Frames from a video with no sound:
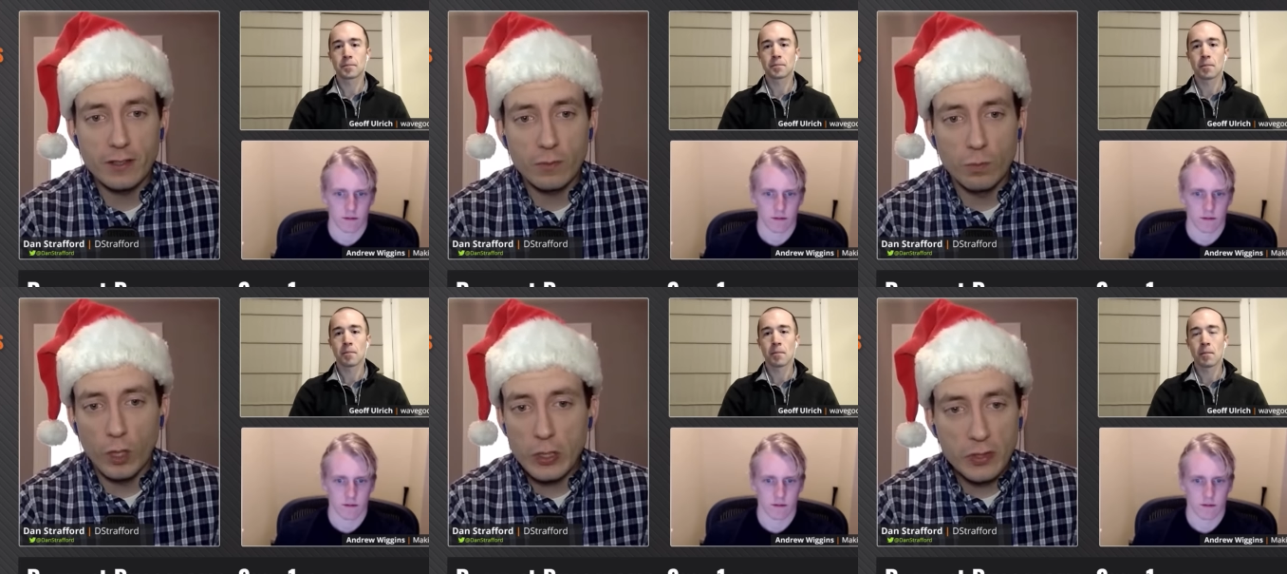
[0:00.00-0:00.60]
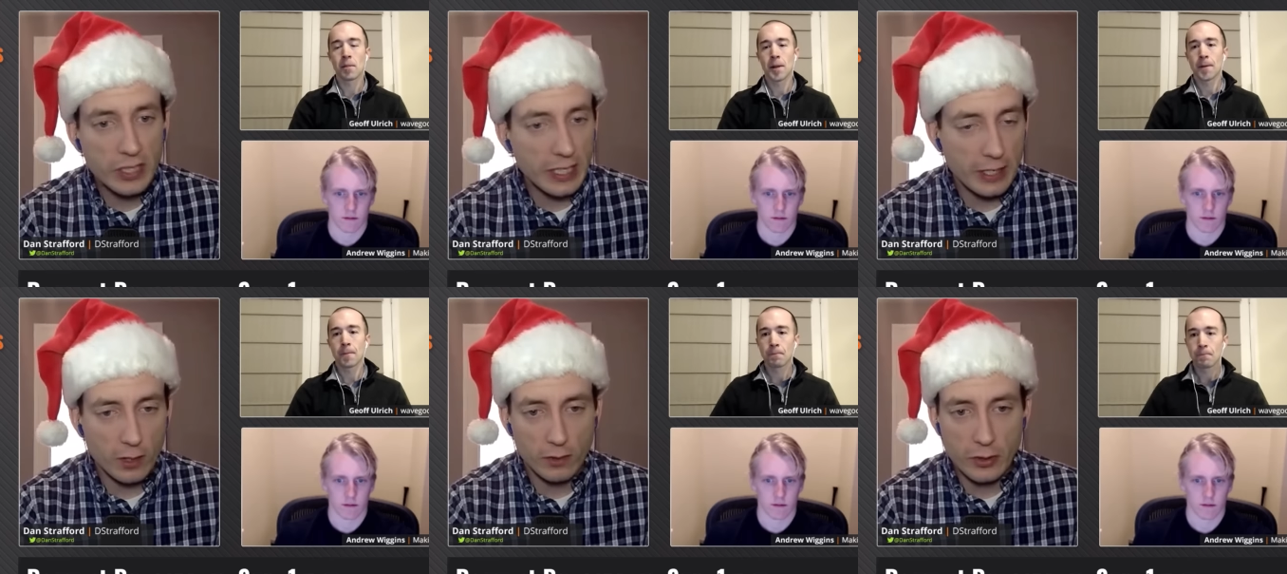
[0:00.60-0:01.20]
Speaker 1: uh, what do you see
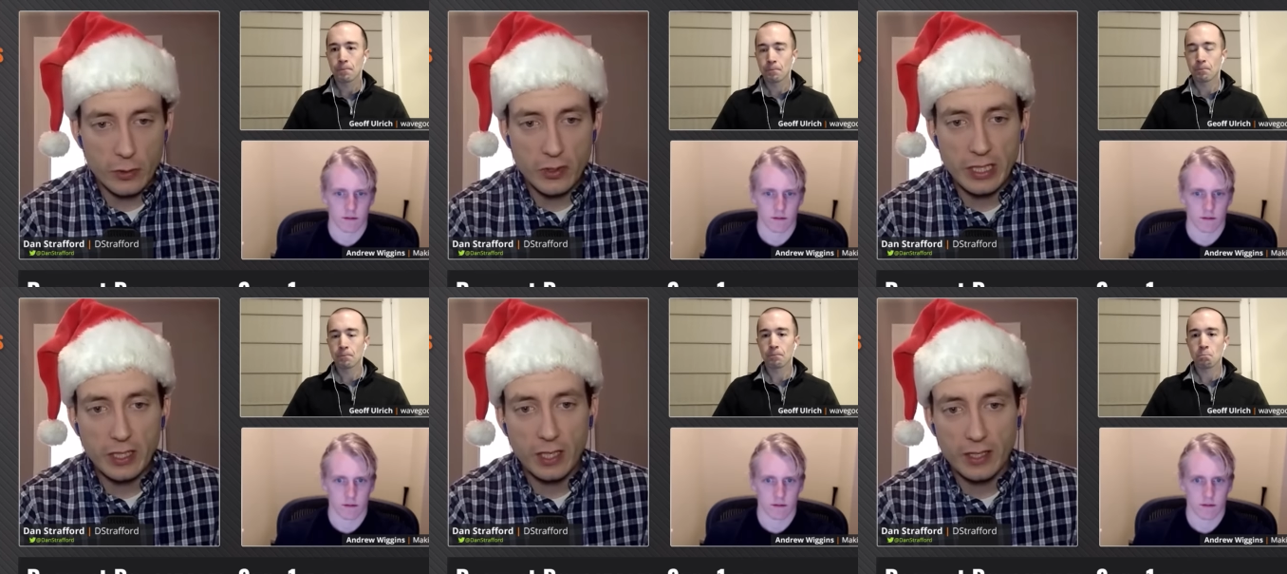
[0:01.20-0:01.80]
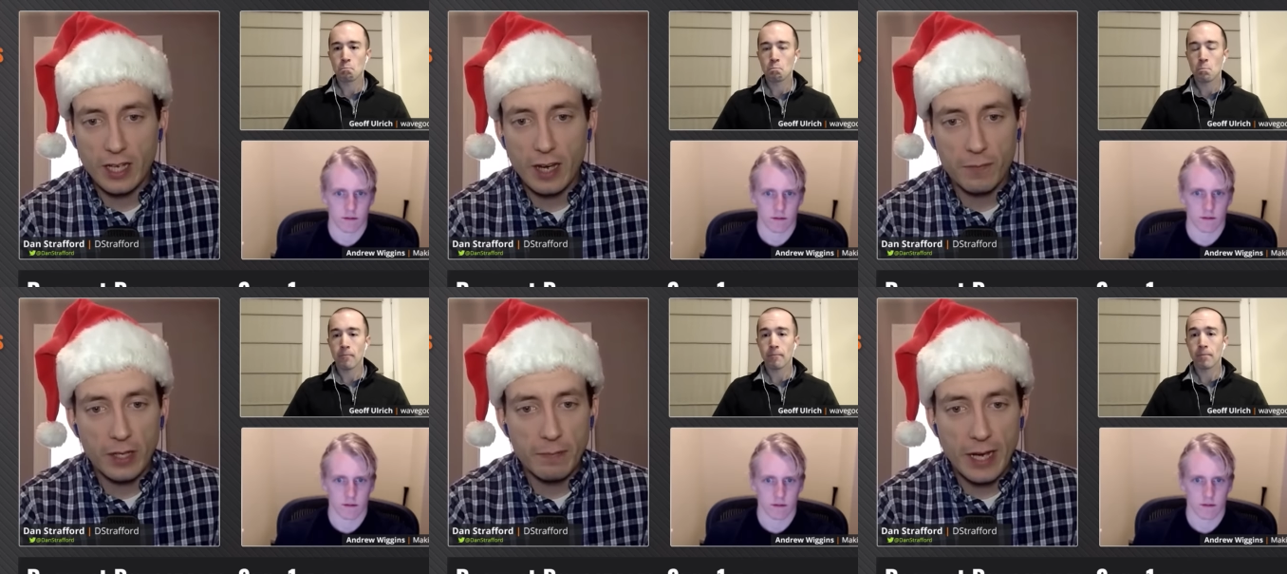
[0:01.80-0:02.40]
here? Do you see a, a top
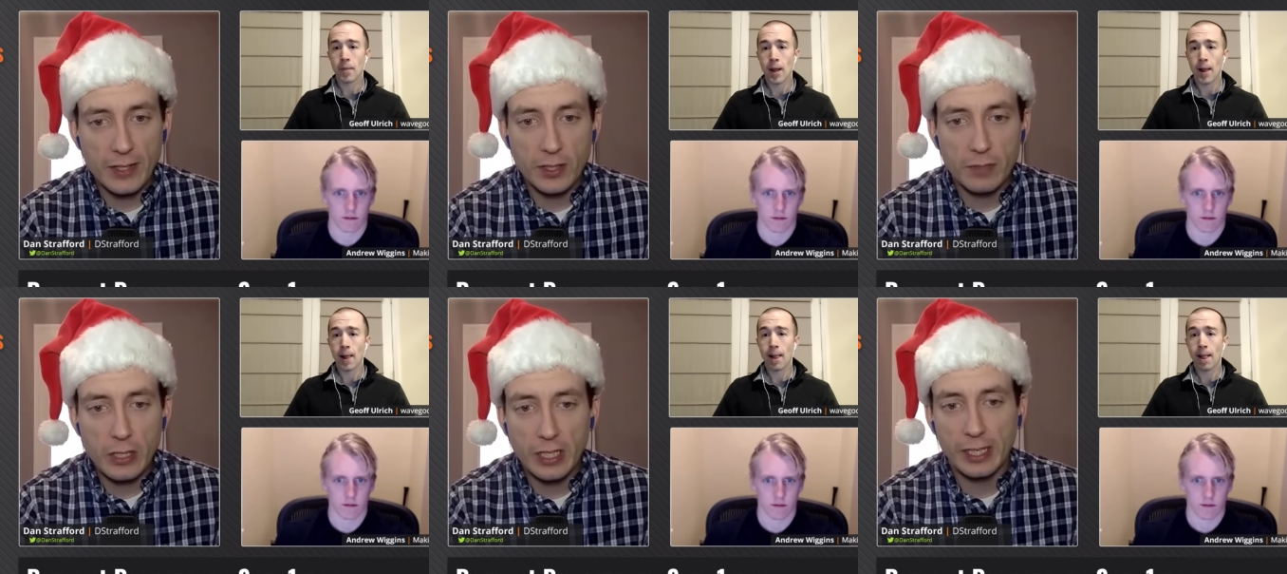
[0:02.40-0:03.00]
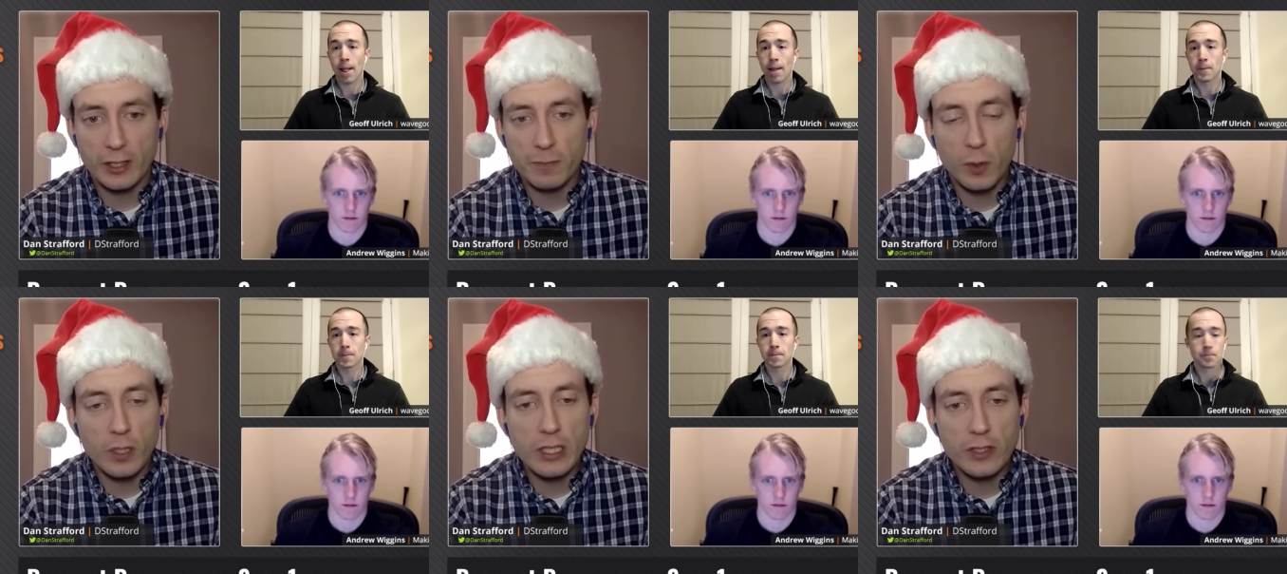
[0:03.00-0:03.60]
flight matchup that you can
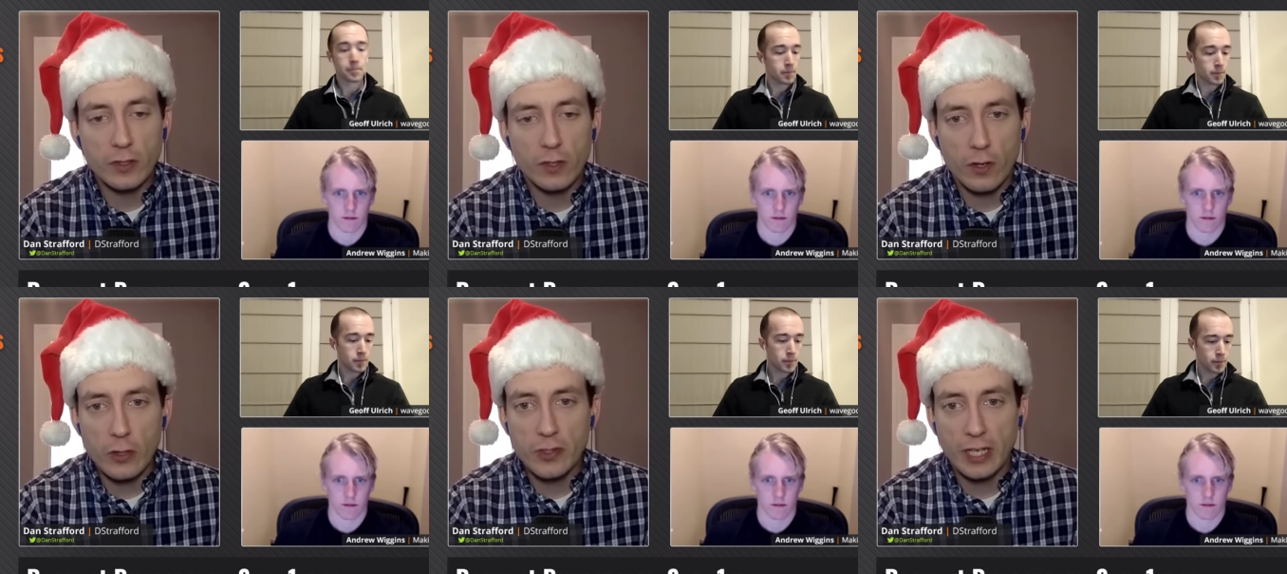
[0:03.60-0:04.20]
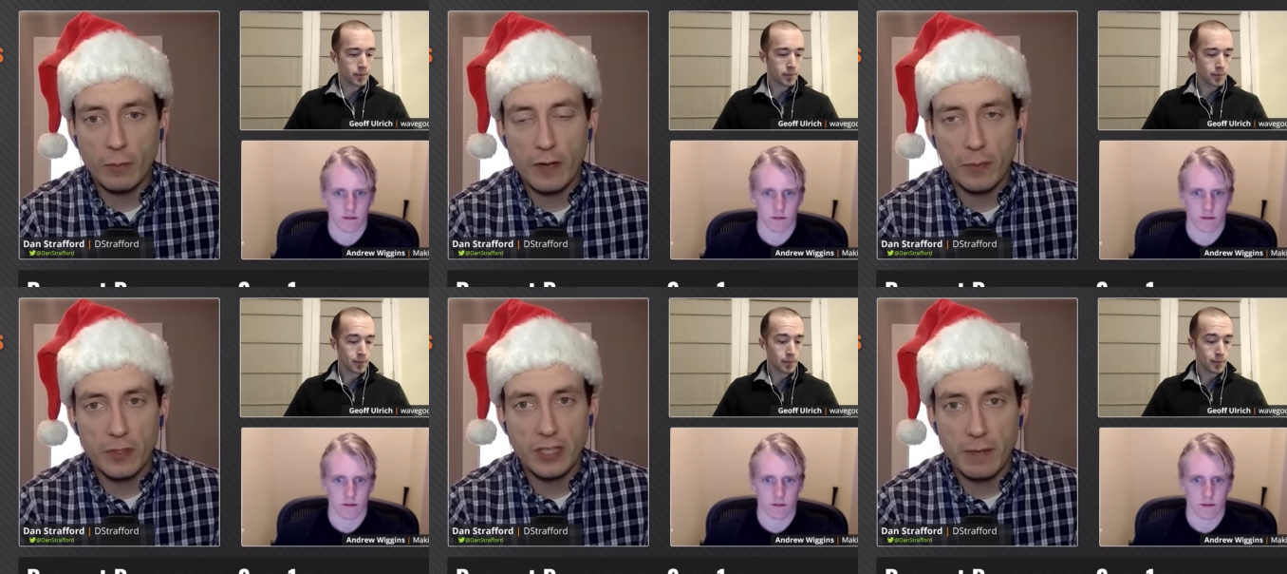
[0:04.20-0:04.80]
exploit, or, or are you staying away
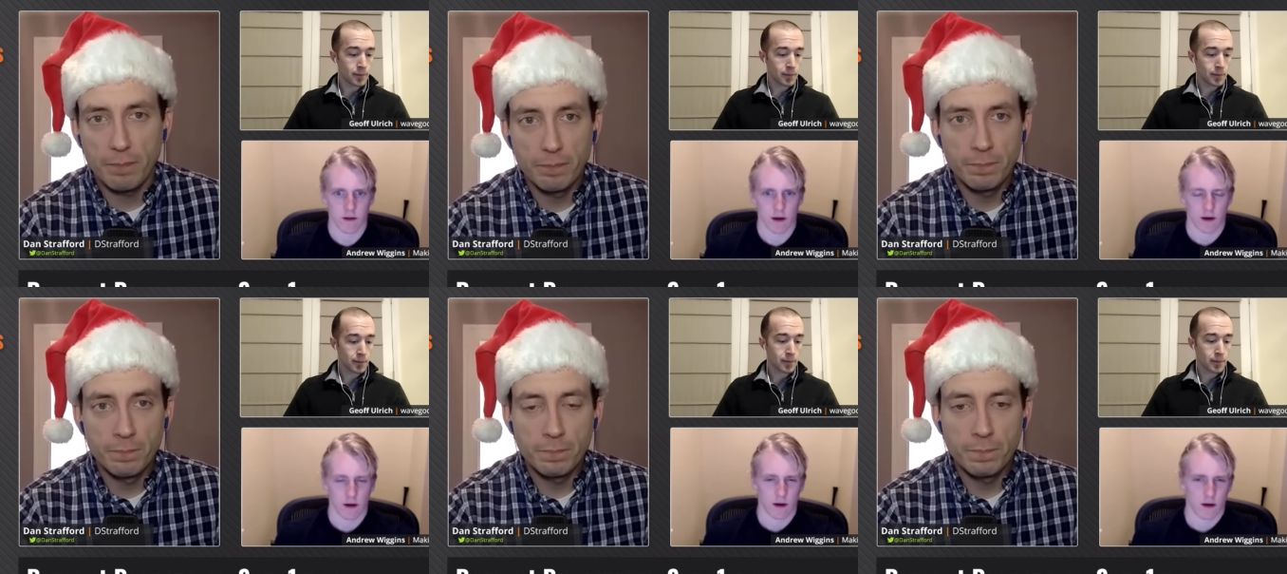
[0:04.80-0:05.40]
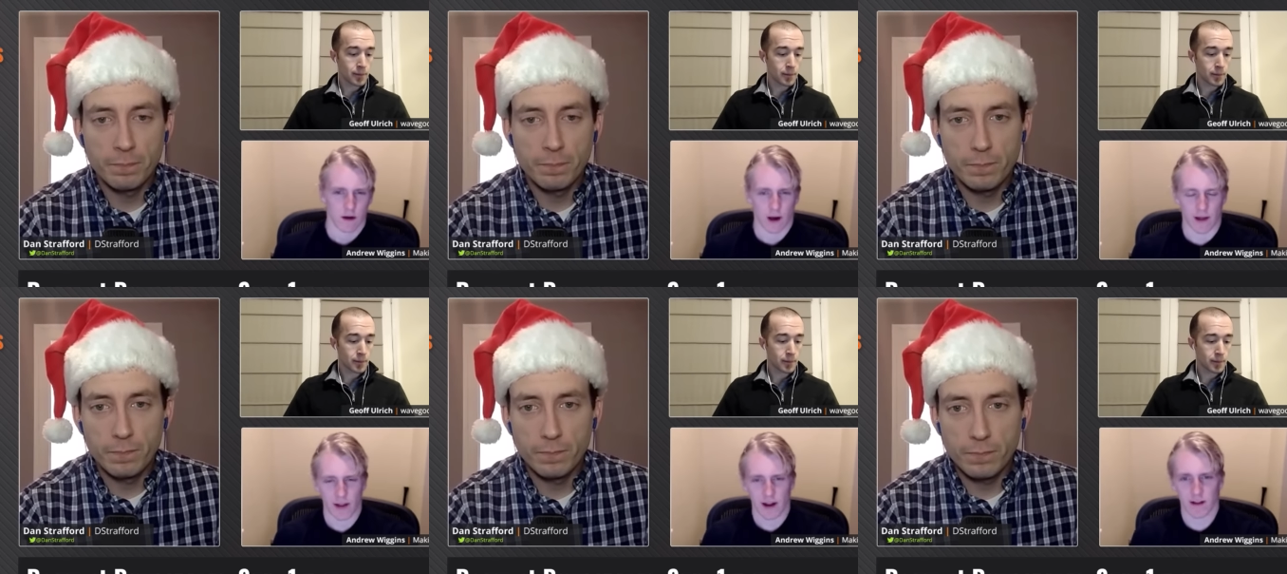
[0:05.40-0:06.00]
from this game?
Speaker 2: I
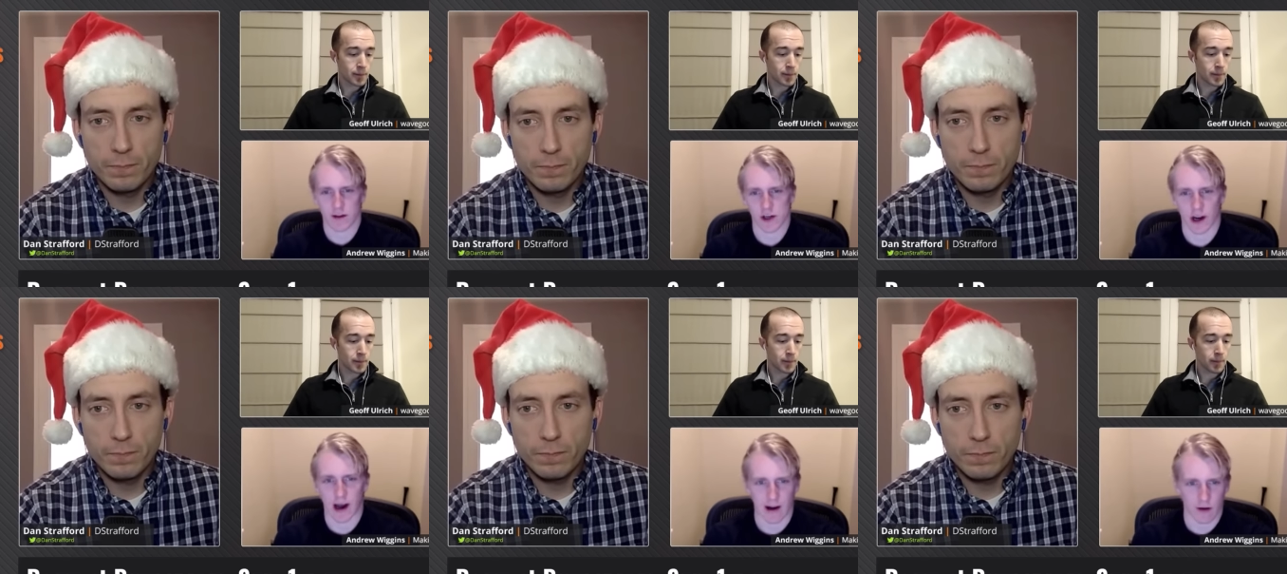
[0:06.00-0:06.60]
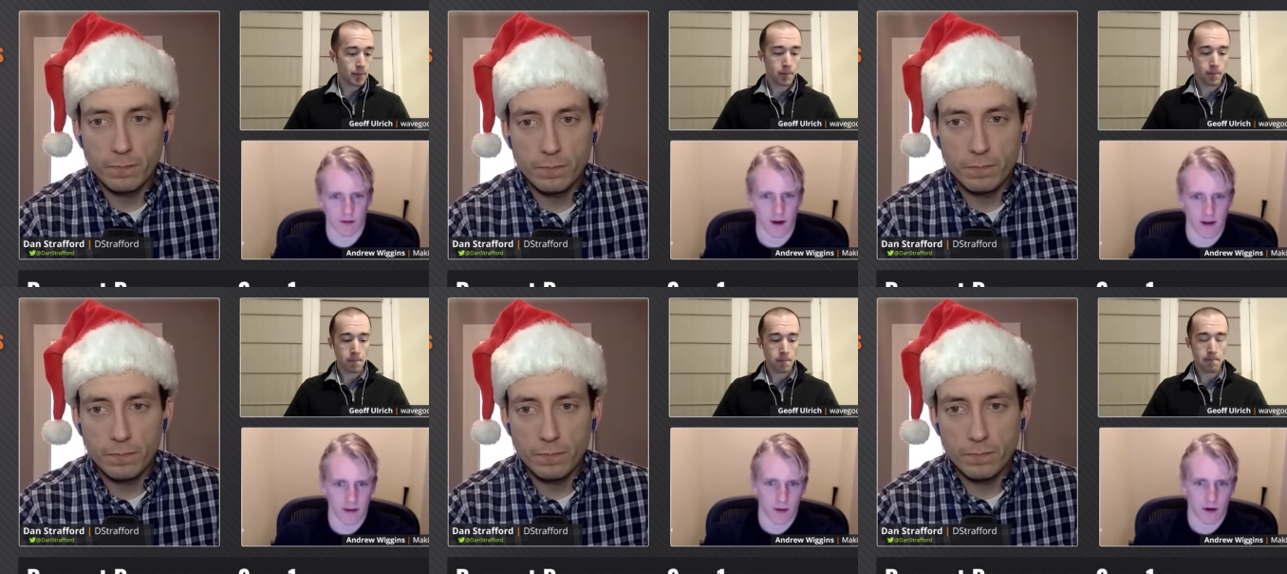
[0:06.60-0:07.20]
think on the Chicago side
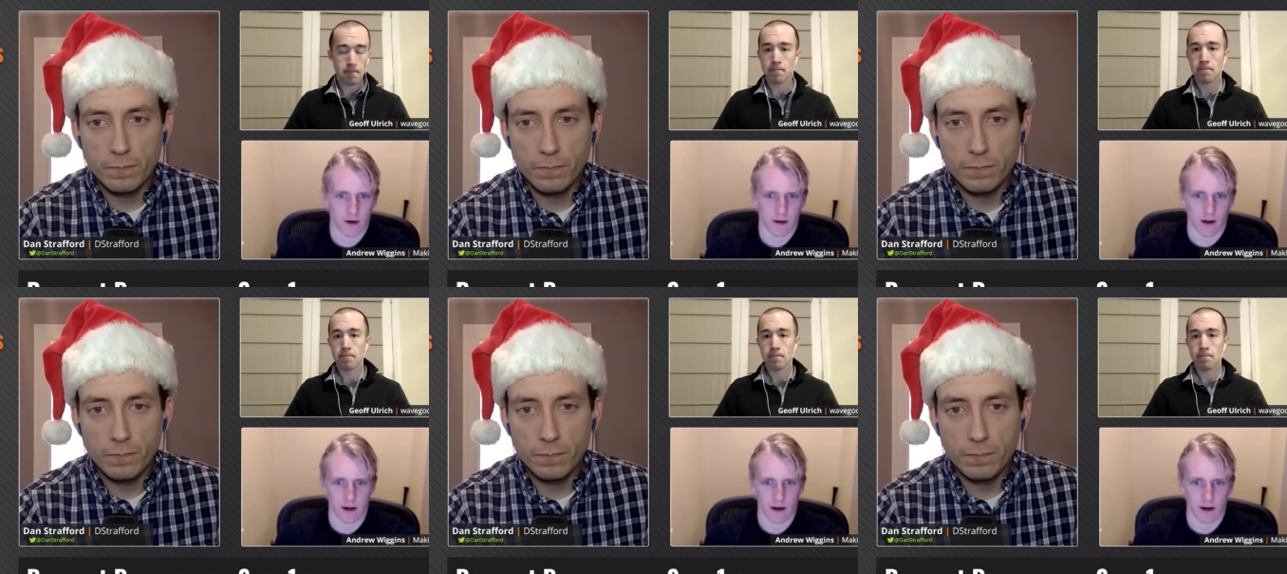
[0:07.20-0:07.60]
of the ball,